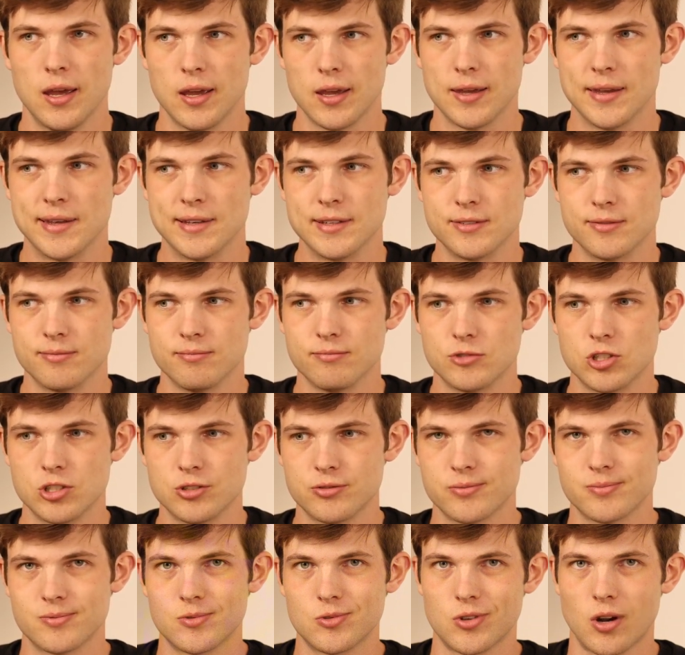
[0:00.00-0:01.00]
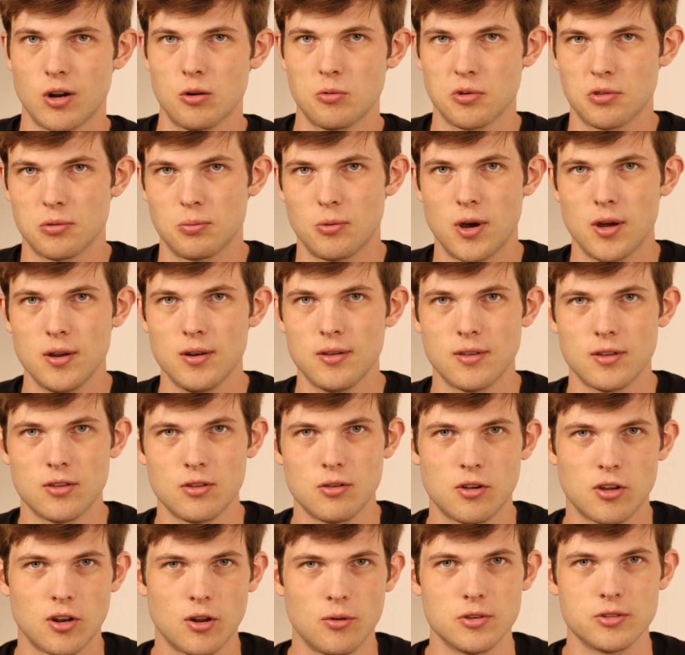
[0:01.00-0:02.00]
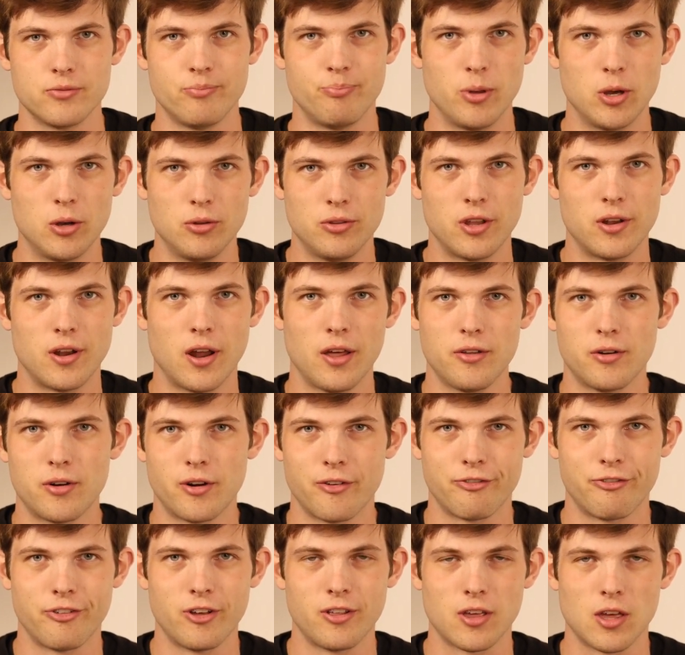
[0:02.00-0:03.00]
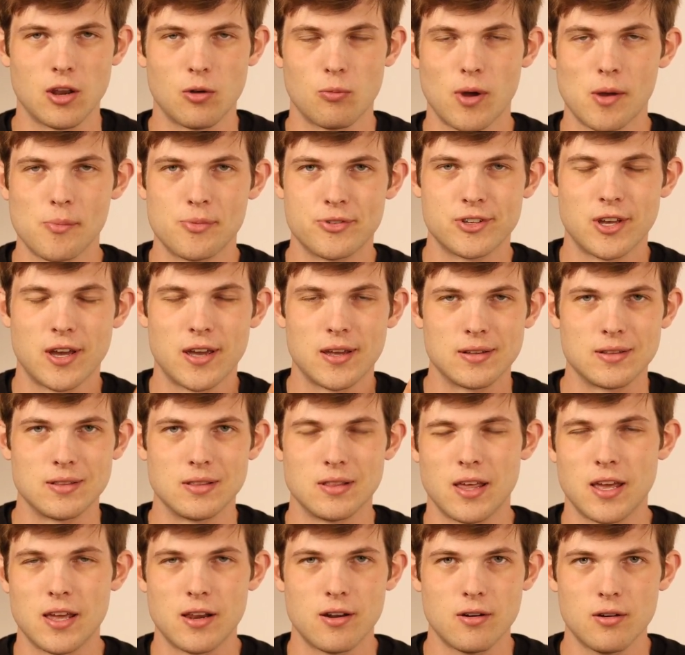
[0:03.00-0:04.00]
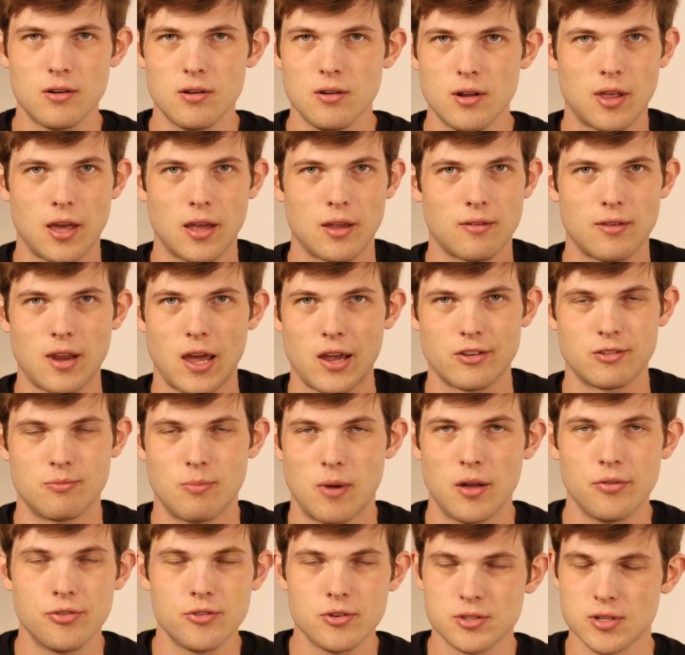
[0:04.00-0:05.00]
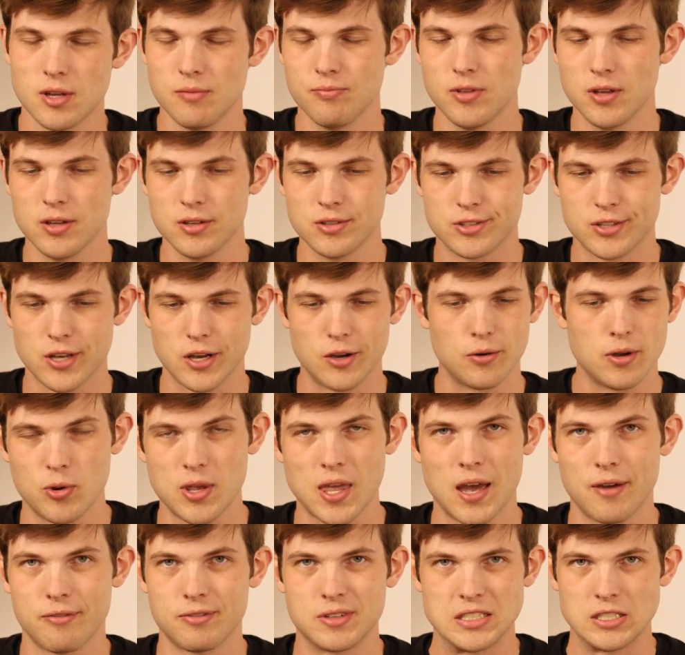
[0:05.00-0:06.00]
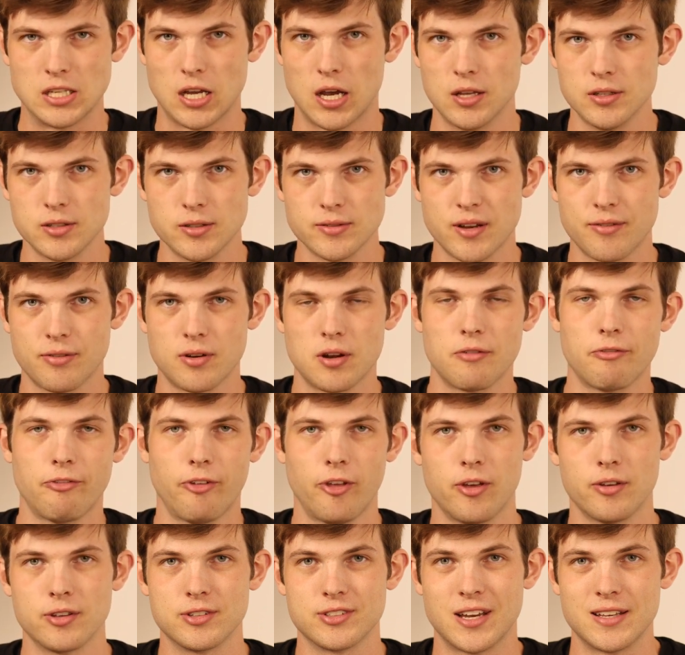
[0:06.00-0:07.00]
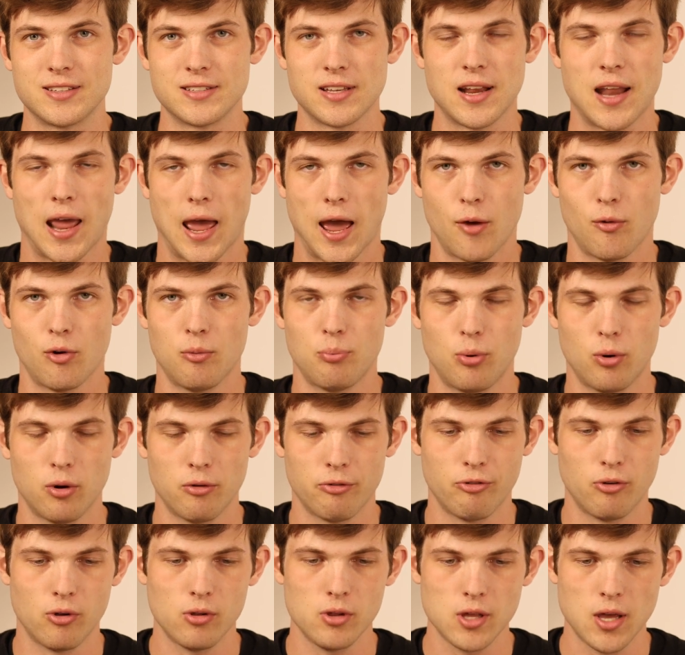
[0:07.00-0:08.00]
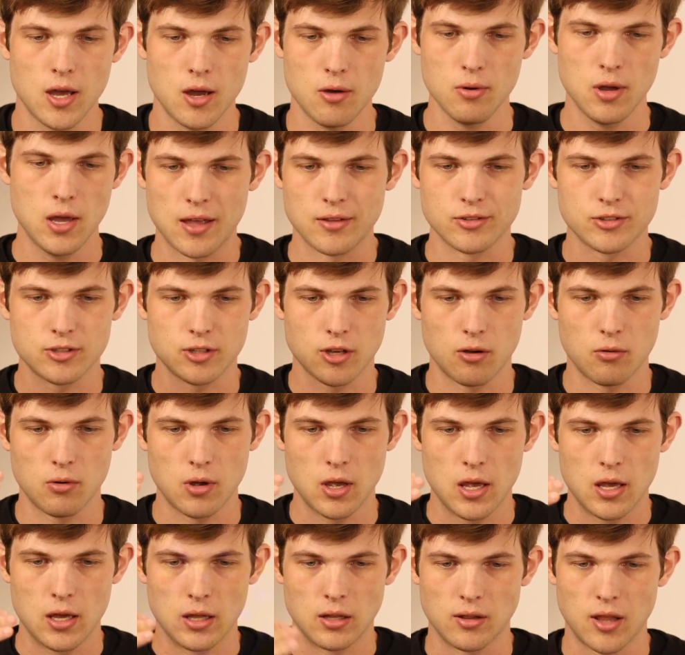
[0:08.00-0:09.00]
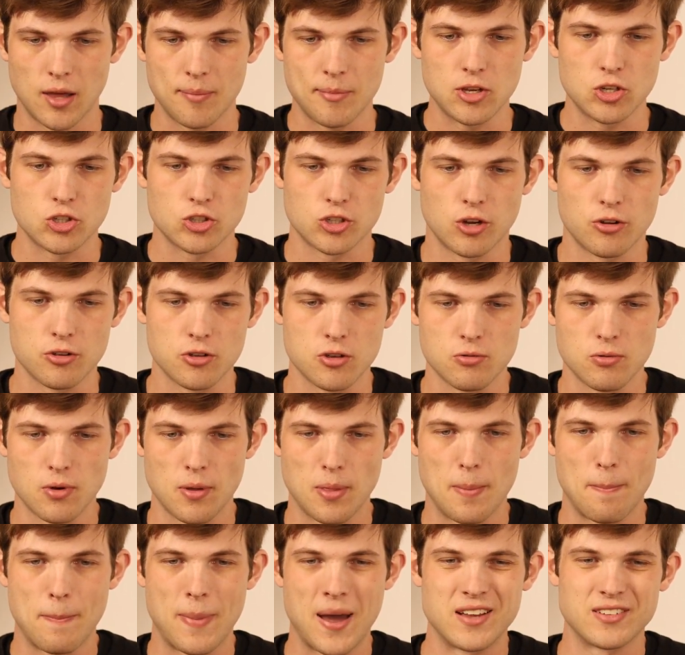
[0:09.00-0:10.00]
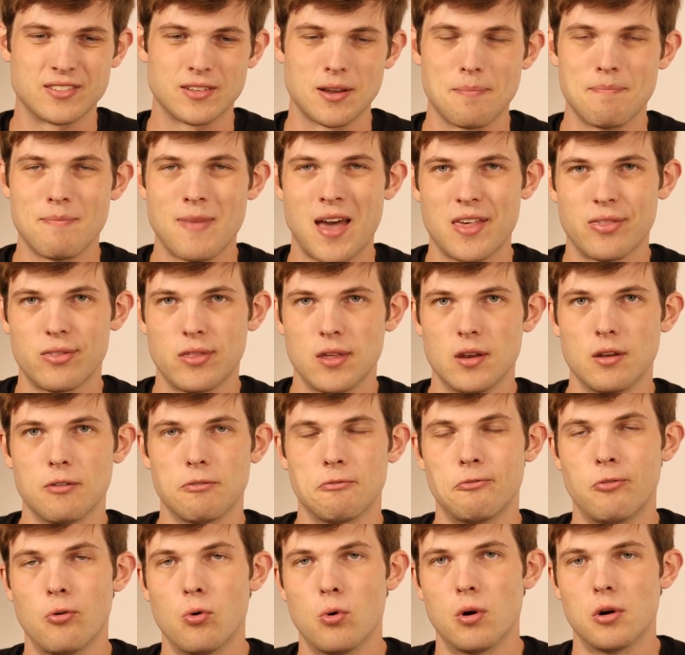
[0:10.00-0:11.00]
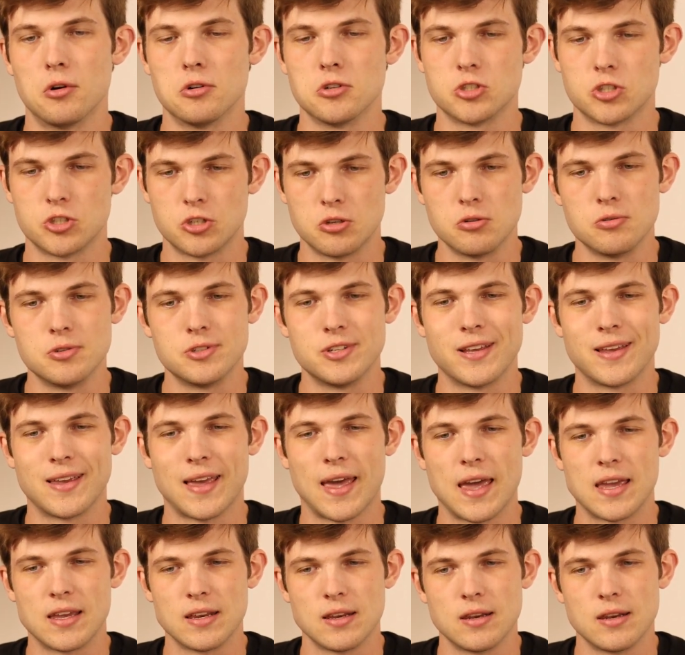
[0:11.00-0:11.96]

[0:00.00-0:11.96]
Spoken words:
is just start with one and then you can always build another affiliate website later, like next month or something. So we have tons of different affiliate sites in our portfolio. And so let me show you the best method for choosing a